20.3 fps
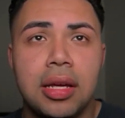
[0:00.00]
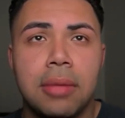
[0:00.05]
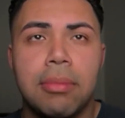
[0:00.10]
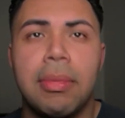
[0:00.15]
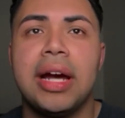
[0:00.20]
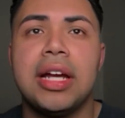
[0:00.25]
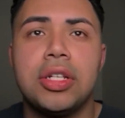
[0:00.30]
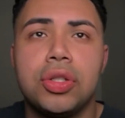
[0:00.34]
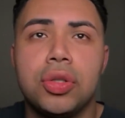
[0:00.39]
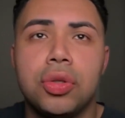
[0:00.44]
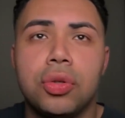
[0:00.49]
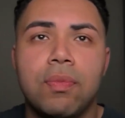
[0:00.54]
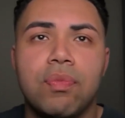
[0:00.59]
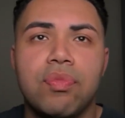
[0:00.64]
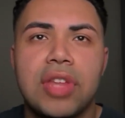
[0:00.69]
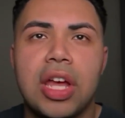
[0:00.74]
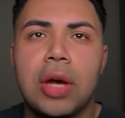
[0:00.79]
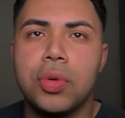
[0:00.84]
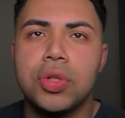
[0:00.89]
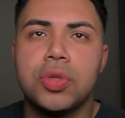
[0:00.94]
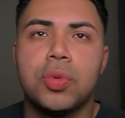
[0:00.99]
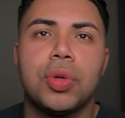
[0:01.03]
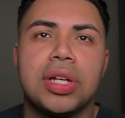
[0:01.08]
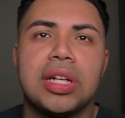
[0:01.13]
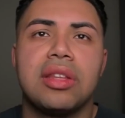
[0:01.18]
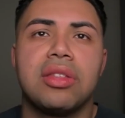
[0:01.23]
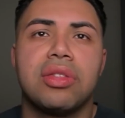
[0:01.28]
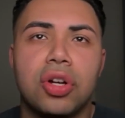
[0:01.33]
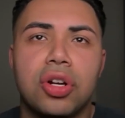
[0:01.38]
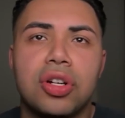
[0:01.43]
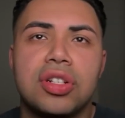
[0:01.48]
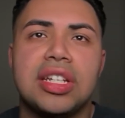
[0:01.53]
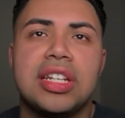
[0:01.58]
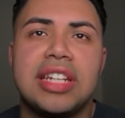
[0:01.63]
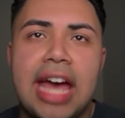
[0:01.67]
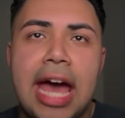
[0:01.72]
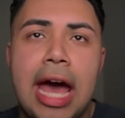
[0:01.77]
Mind you, I was working 13